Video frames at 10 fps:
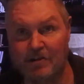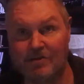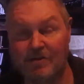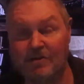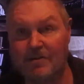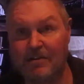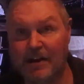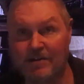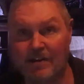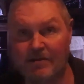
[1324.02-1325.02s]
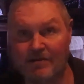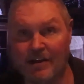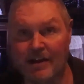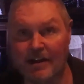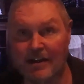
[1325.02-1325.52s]
semester at
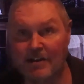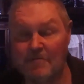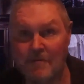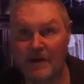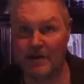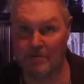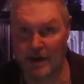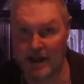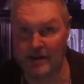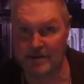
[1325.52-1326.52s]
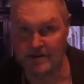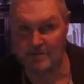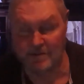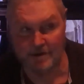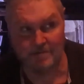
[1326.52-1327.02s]
Texas A&M and
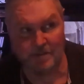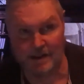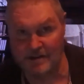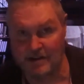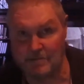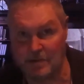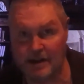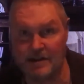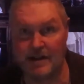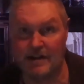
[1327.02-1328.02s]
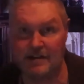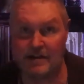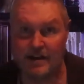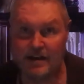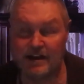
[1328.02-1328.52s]
pass them with basically
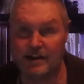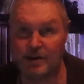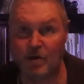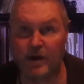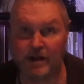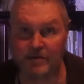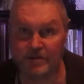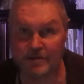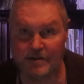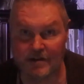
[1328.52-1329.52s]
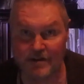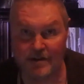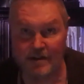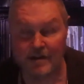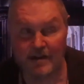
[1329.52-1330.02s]
B and, and no ifs.
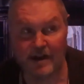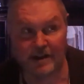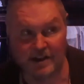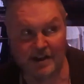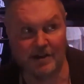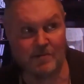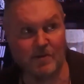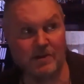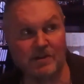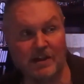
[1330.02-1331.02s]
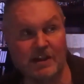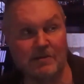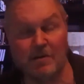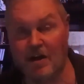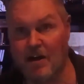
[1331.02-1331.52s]
I did get
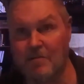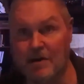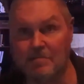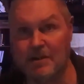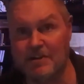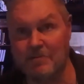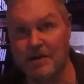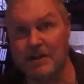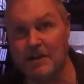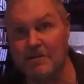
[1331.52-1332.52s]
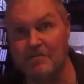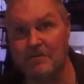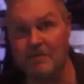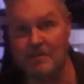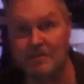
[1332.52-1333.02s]
one D, but all my B's made
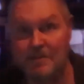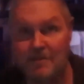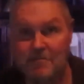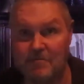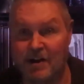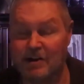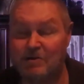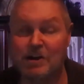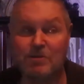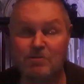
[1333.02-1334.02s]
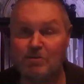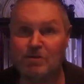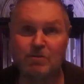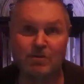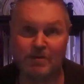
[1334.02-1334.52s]
up for it. That D
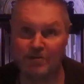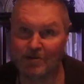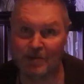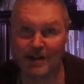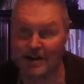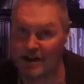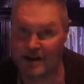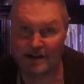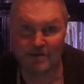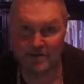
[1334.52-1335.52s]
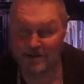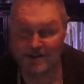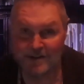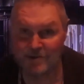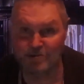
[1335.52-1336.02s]
was so close to being an F.